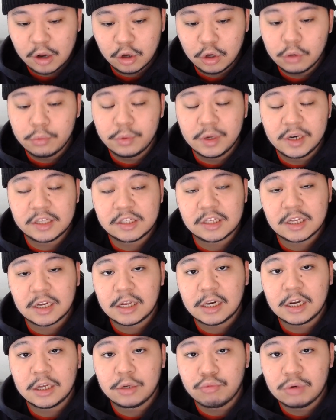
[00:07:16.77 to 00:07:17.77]
Who
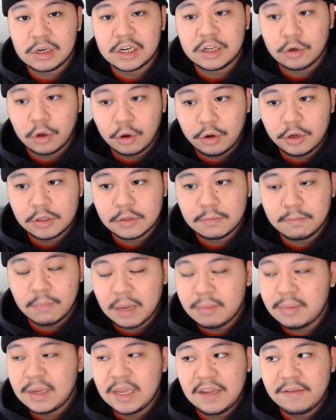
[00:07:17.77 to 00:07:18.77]
realistically really knows?
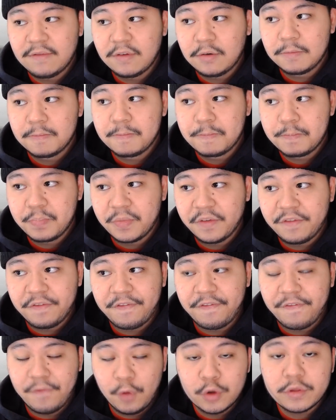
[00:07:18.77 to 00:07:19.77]
Maybe even
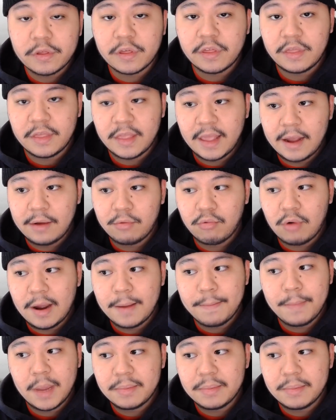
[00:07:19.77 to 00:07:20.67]
further than that, right?